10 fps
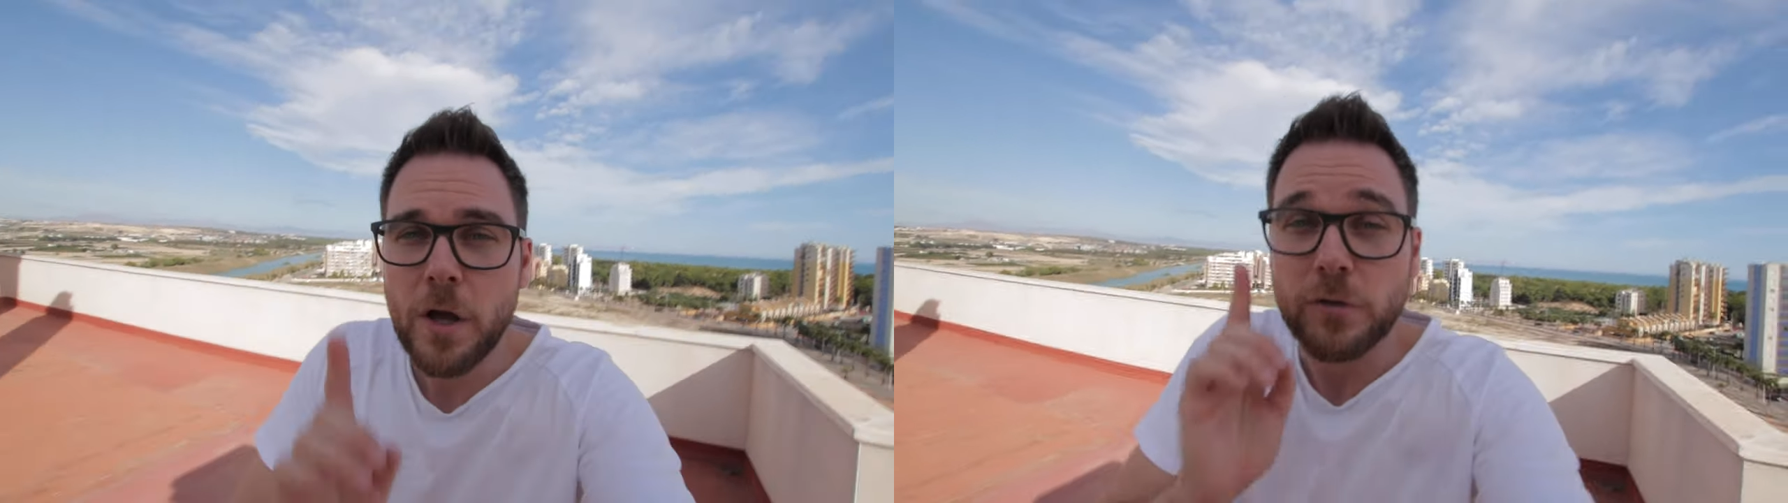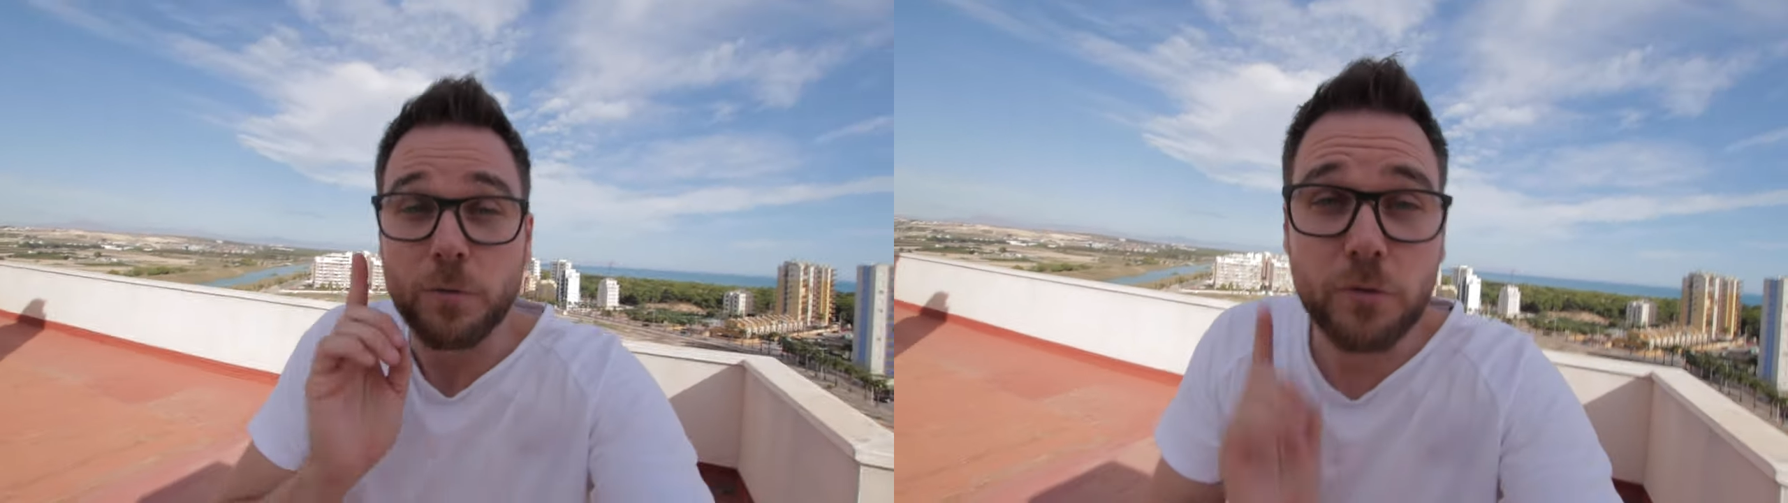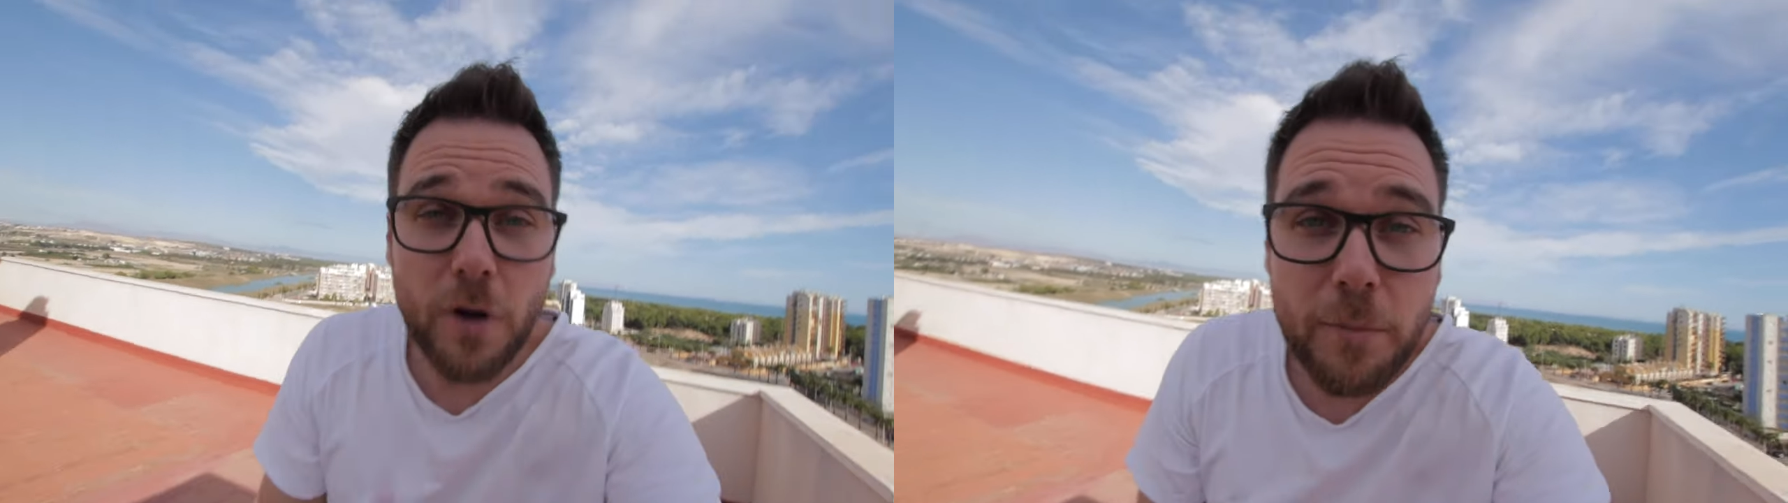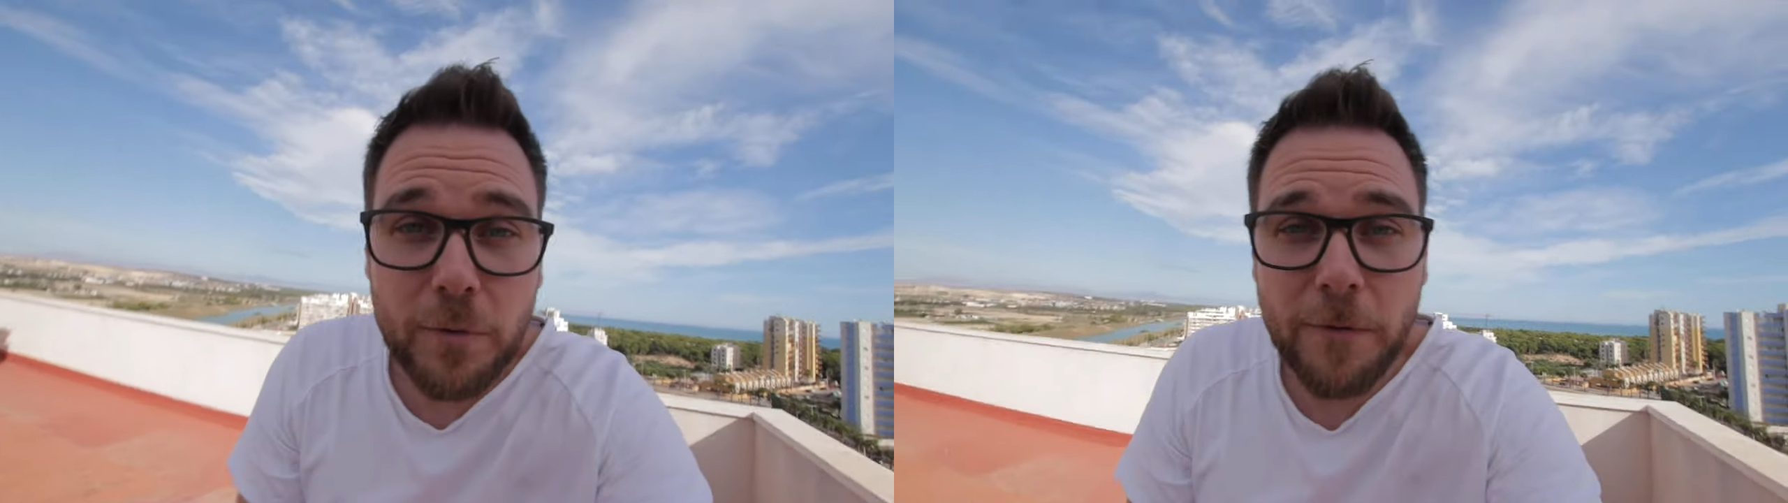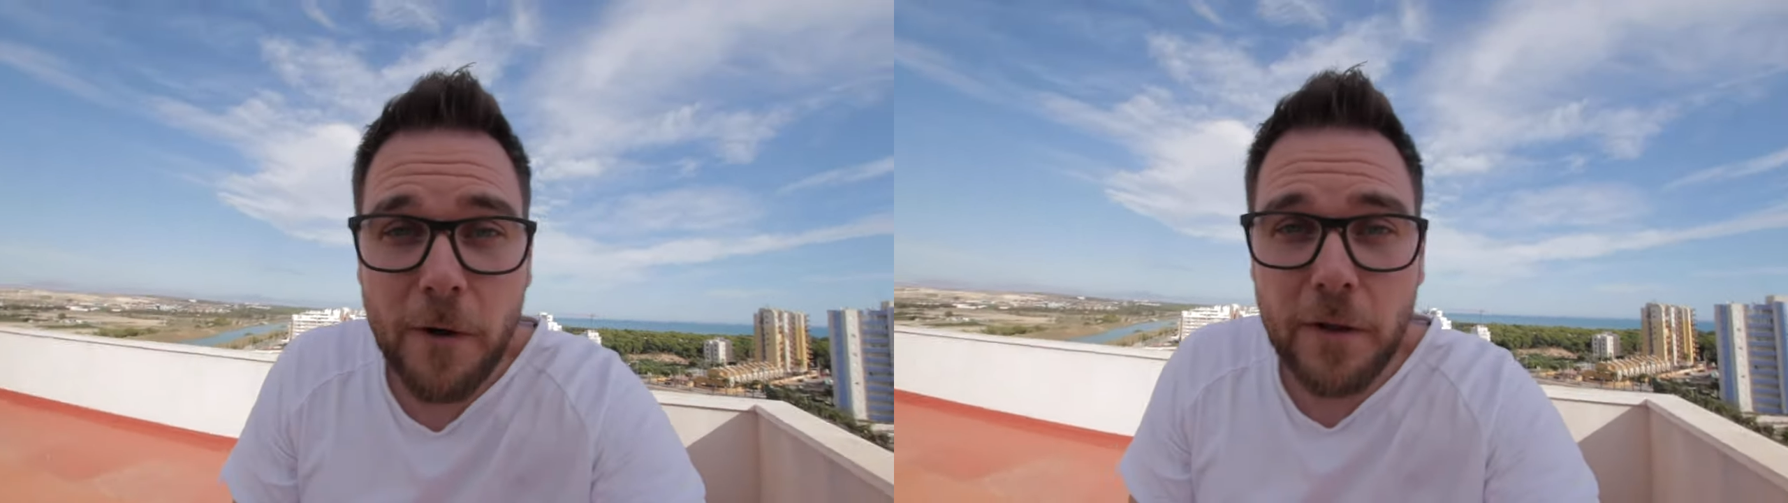Subscribe
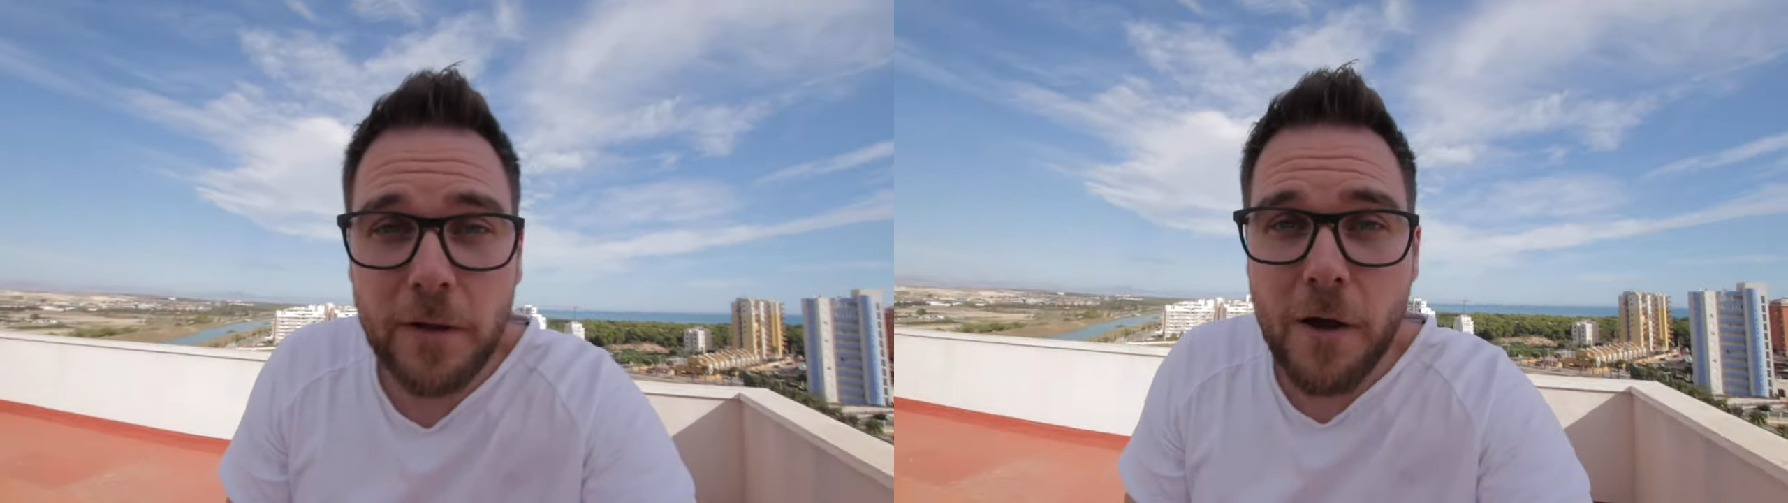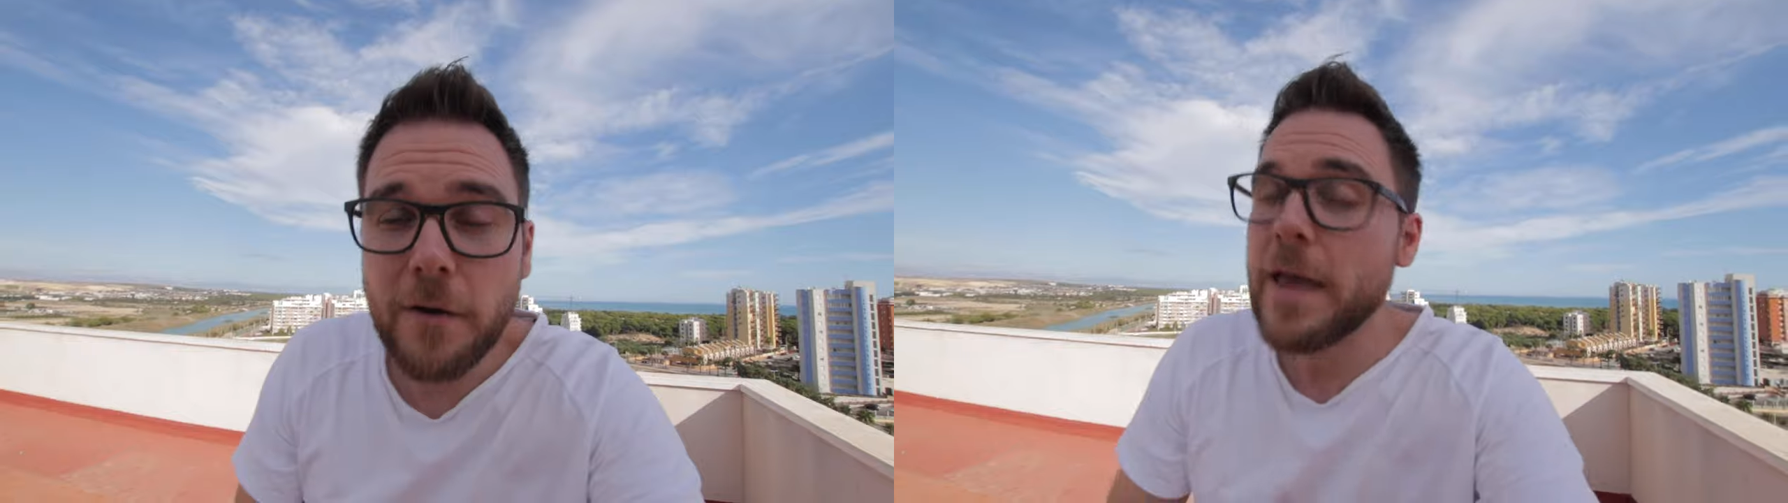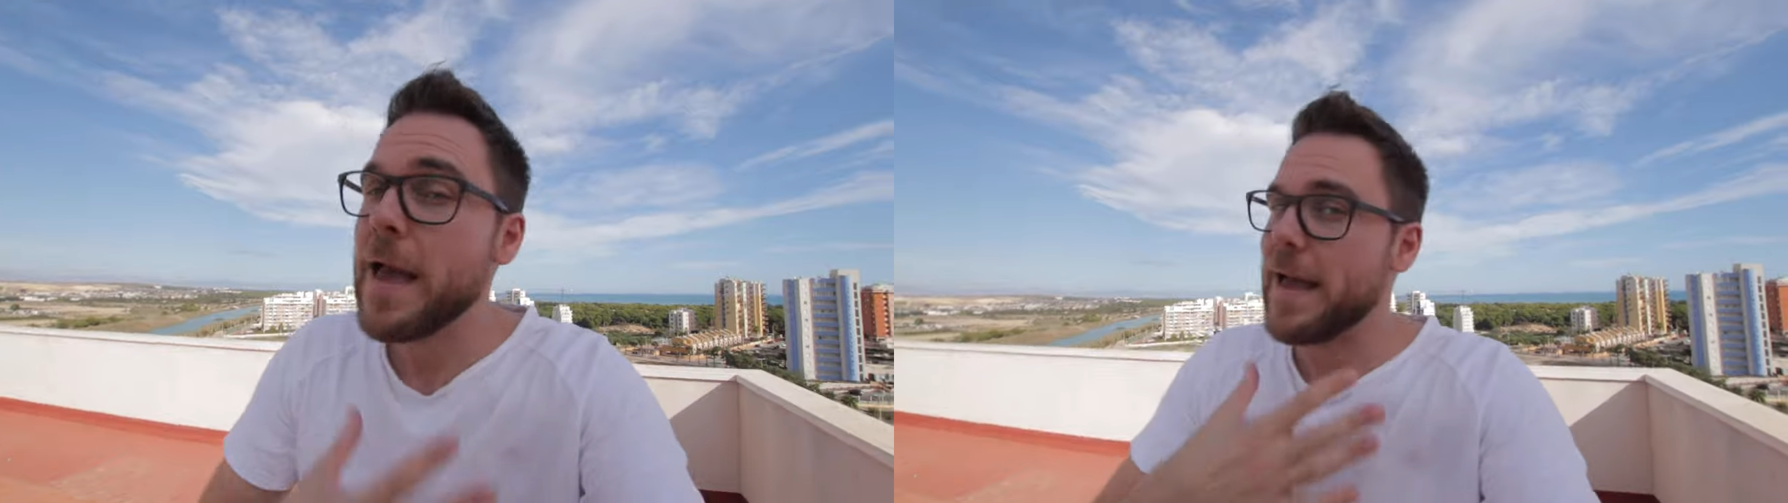to follow along,